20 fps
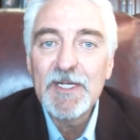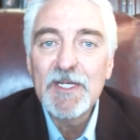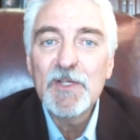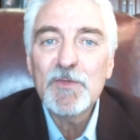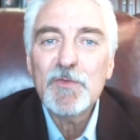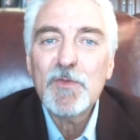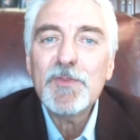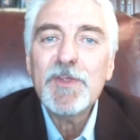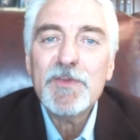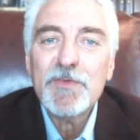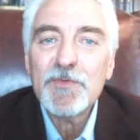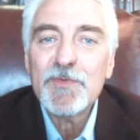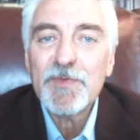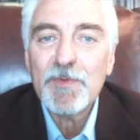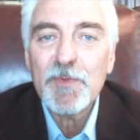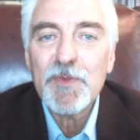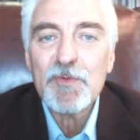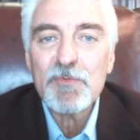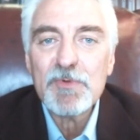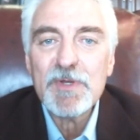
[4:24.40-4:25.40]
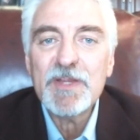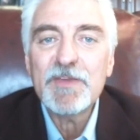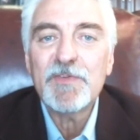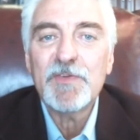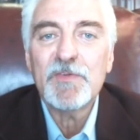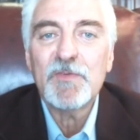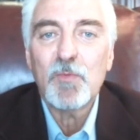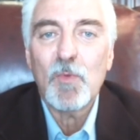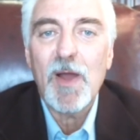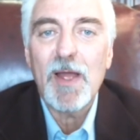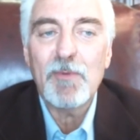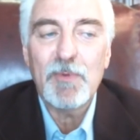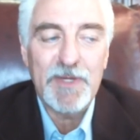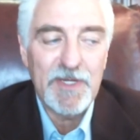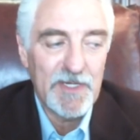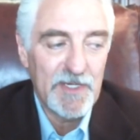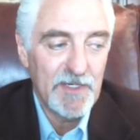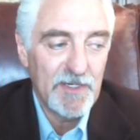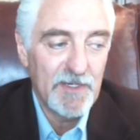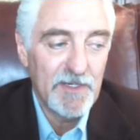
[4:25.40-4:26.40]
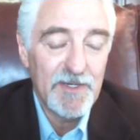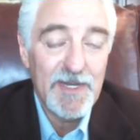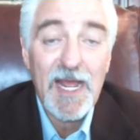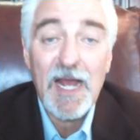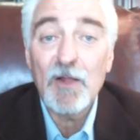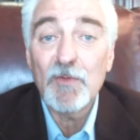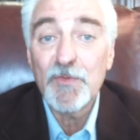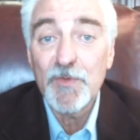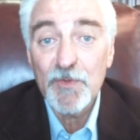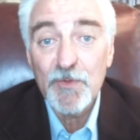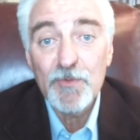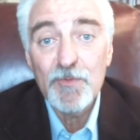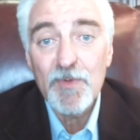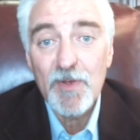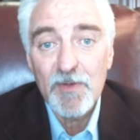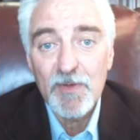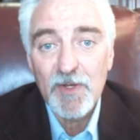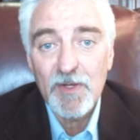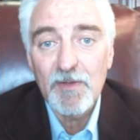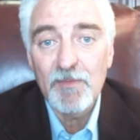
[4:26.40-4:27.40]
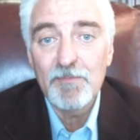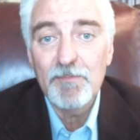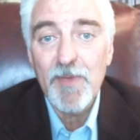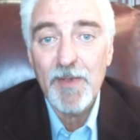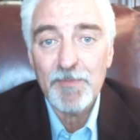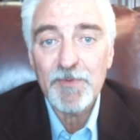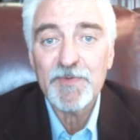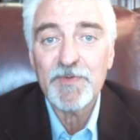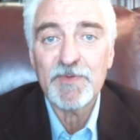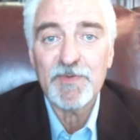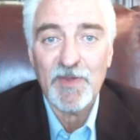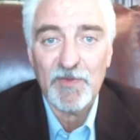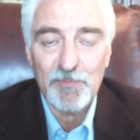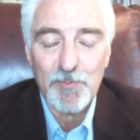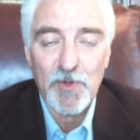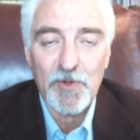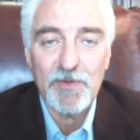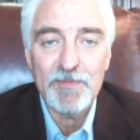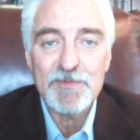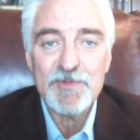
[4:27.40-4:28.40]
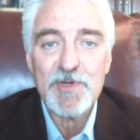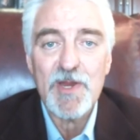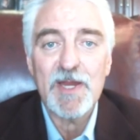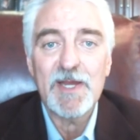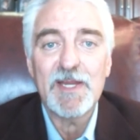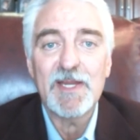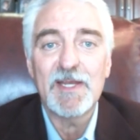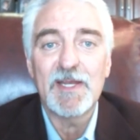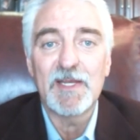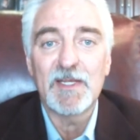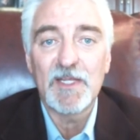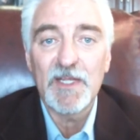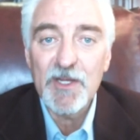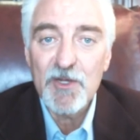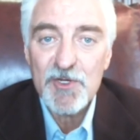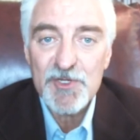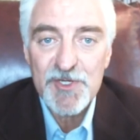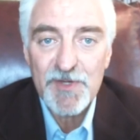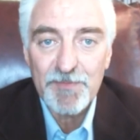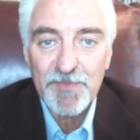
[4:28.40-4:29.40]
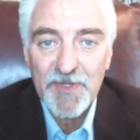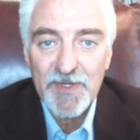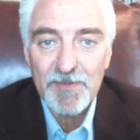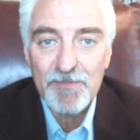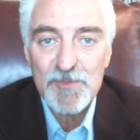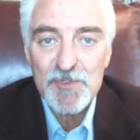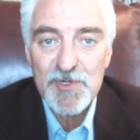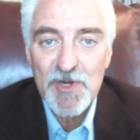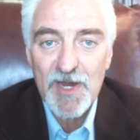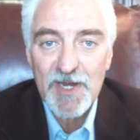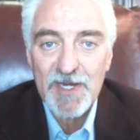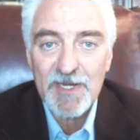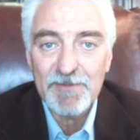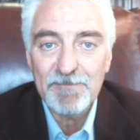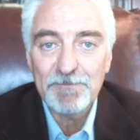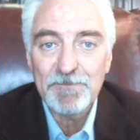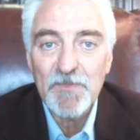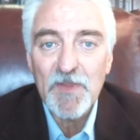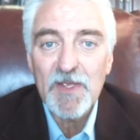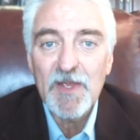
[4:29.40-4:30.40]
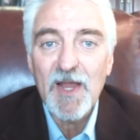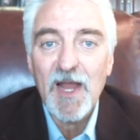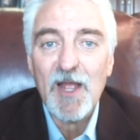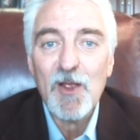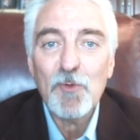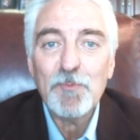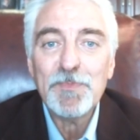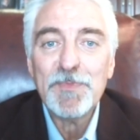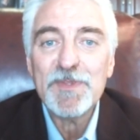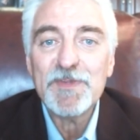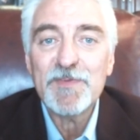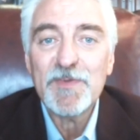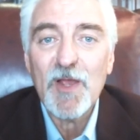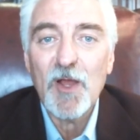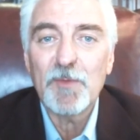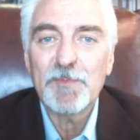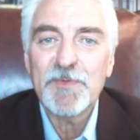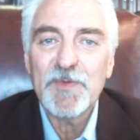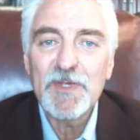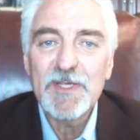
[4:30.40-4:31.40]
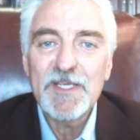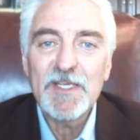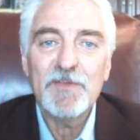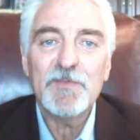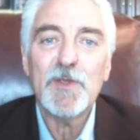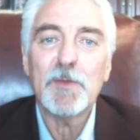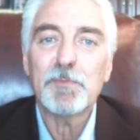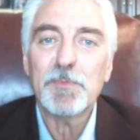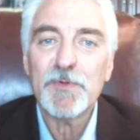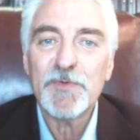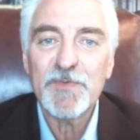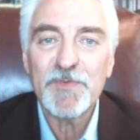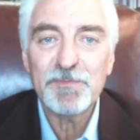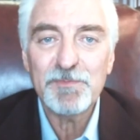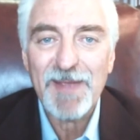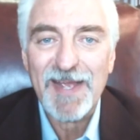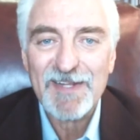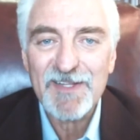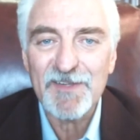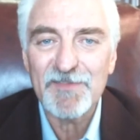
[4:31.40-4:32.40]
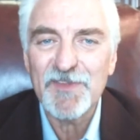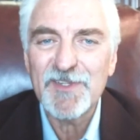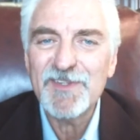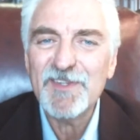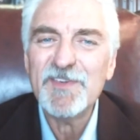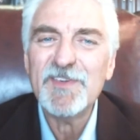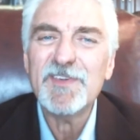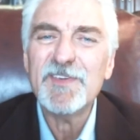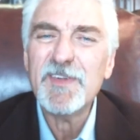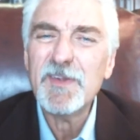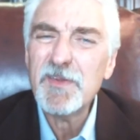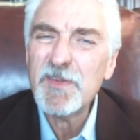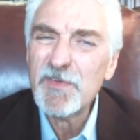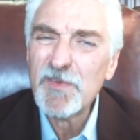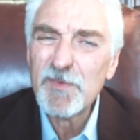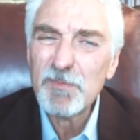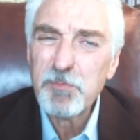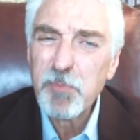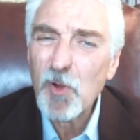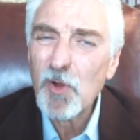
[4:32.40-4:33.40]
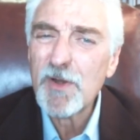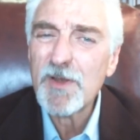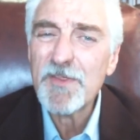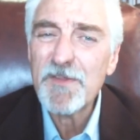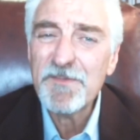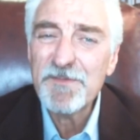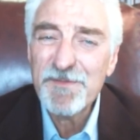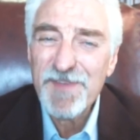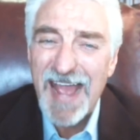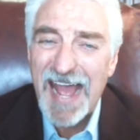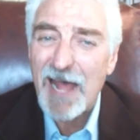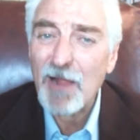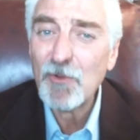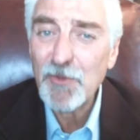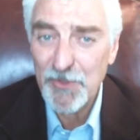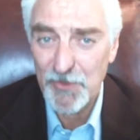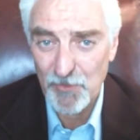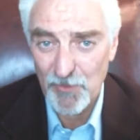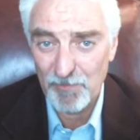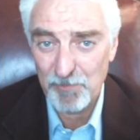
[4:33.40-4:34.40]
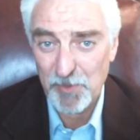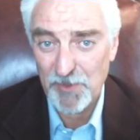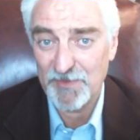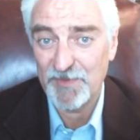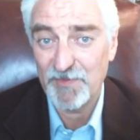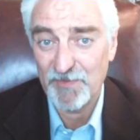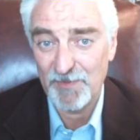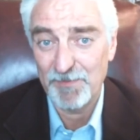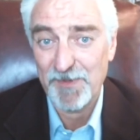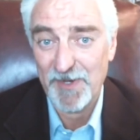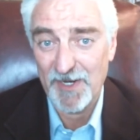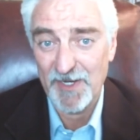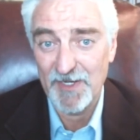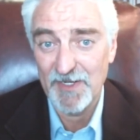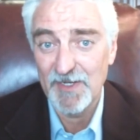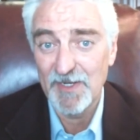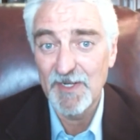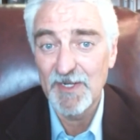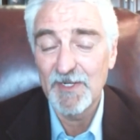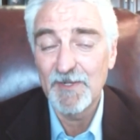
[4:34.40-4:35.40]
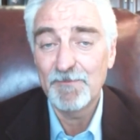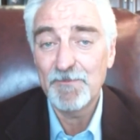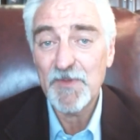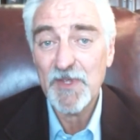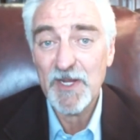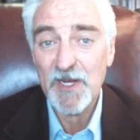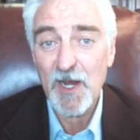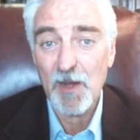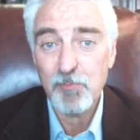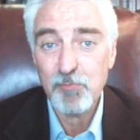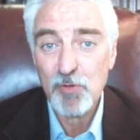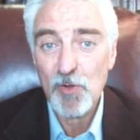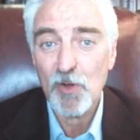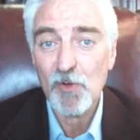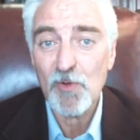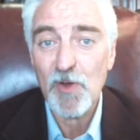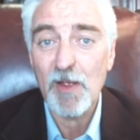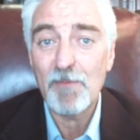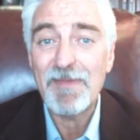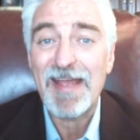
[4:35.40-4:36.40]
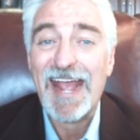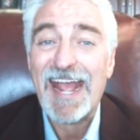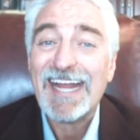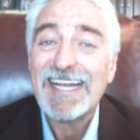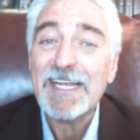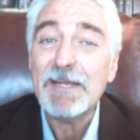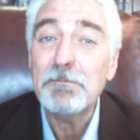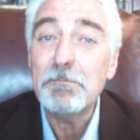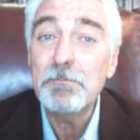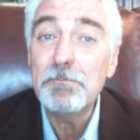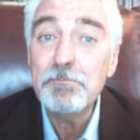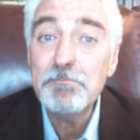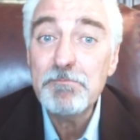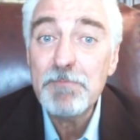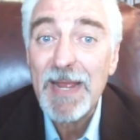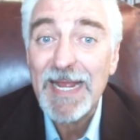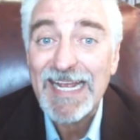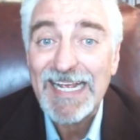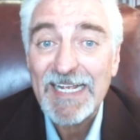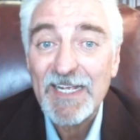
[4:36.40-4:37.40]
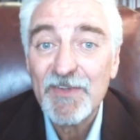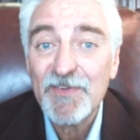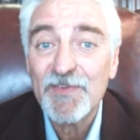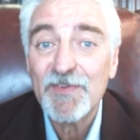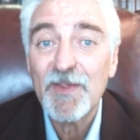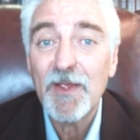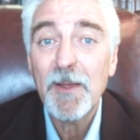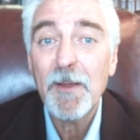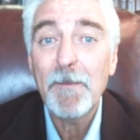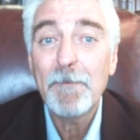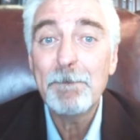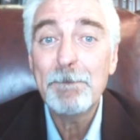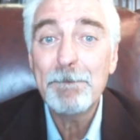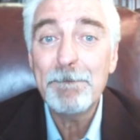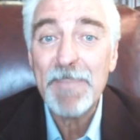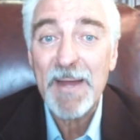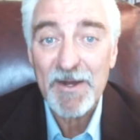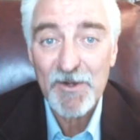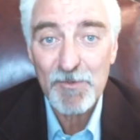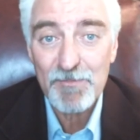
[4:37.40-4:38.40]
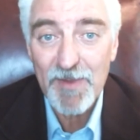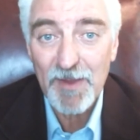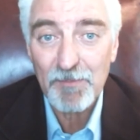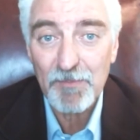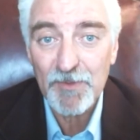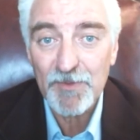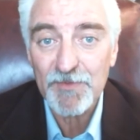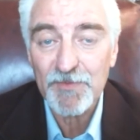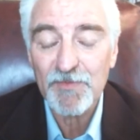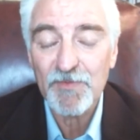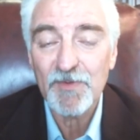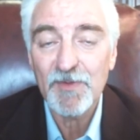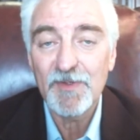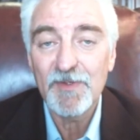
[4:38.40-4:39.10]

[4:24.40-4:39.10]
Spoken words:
So these are some of the reasons why we now do Member Success Program training and leadership team training. I hope this helps give you a perspective. This is part of the value of participating in our program, and it makes better members